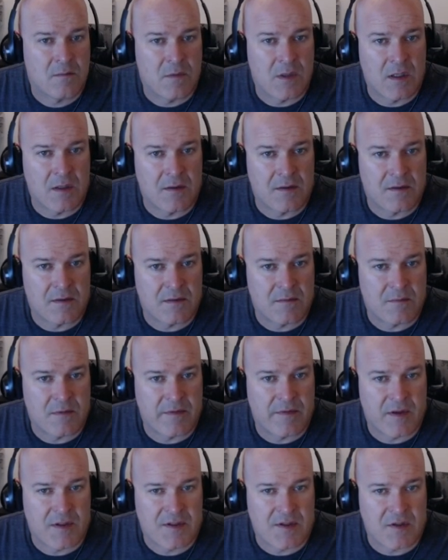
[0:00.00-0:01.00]
well,
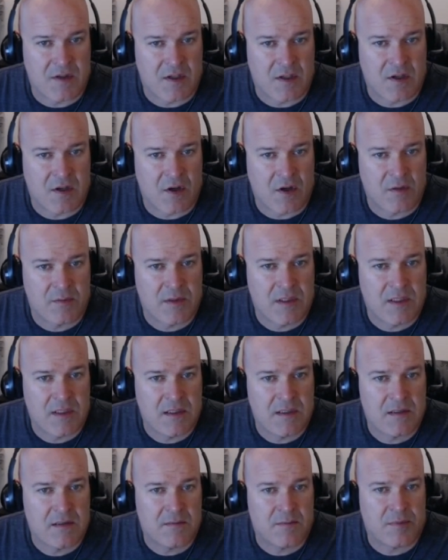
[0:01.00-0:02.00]
we've also got
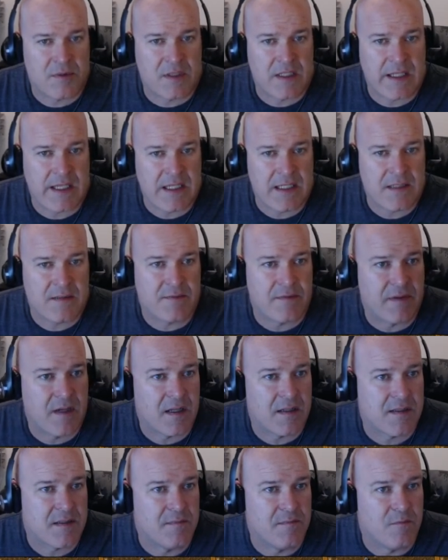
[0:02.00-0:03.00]
carbon plate. We've
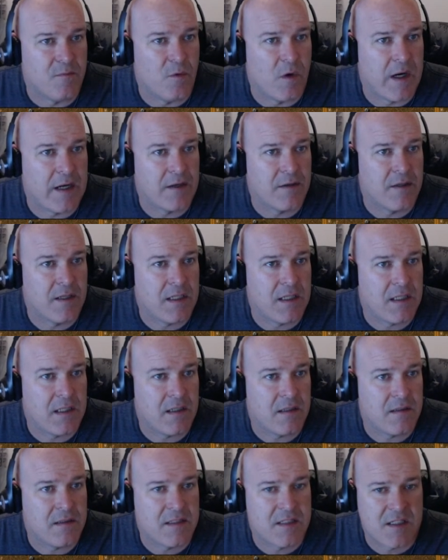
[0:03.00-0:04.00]
got some
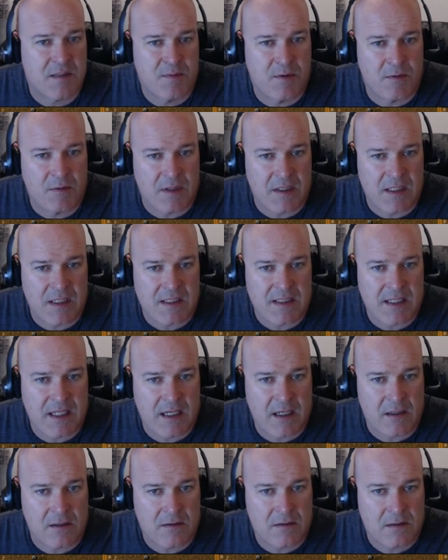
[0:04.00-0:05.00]
wiring. Let's just put one of these
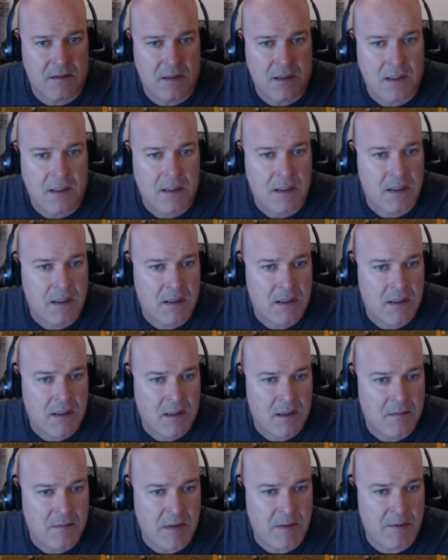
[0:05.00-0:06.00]
down.
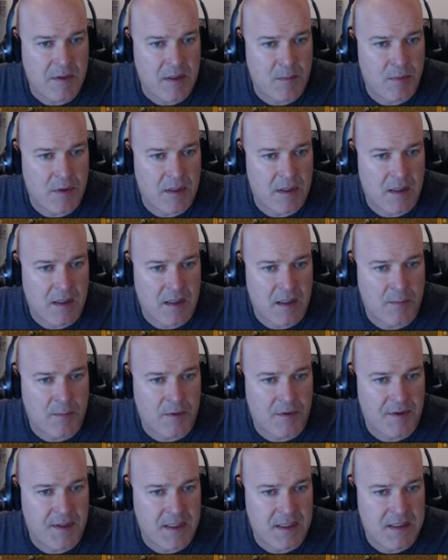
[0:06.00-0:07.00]
Maybe we can put a
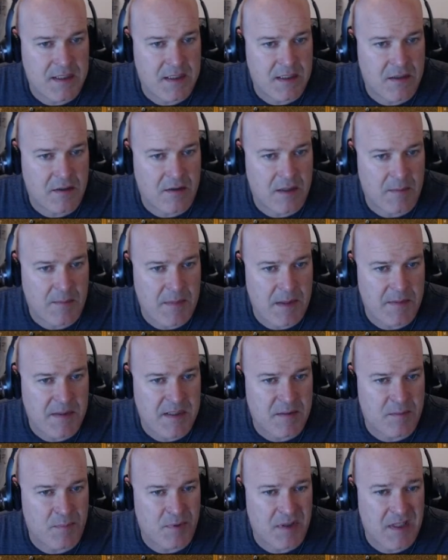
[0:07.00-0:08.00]
couple things in there, like maybe
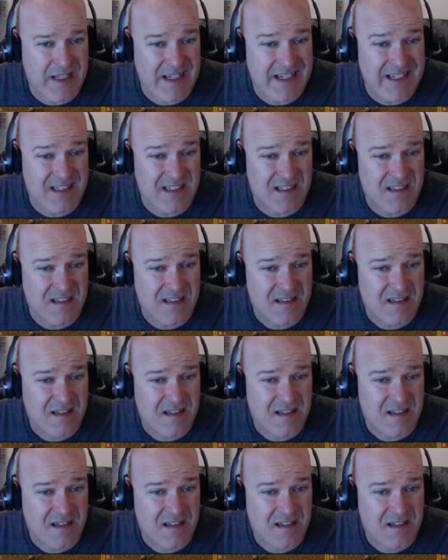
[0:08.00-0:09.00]
some plate.
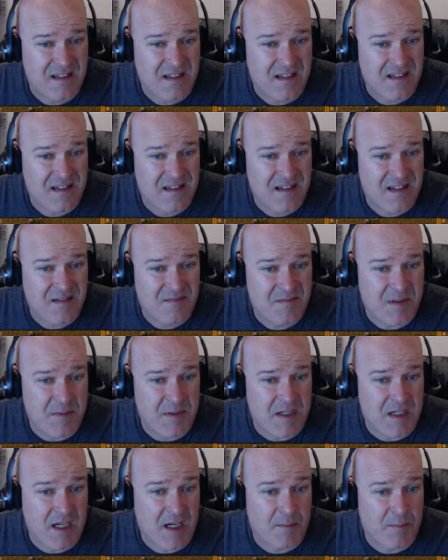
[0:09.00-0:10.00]

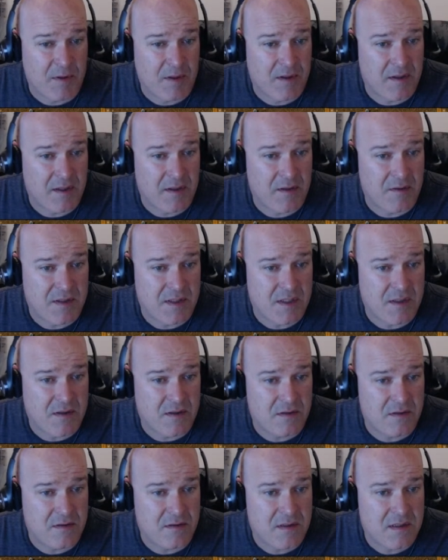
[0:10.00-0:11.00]
Maybe a couple of those
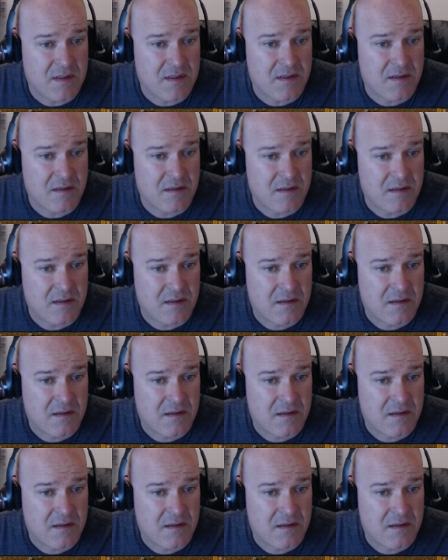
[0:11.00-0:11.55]
dudes.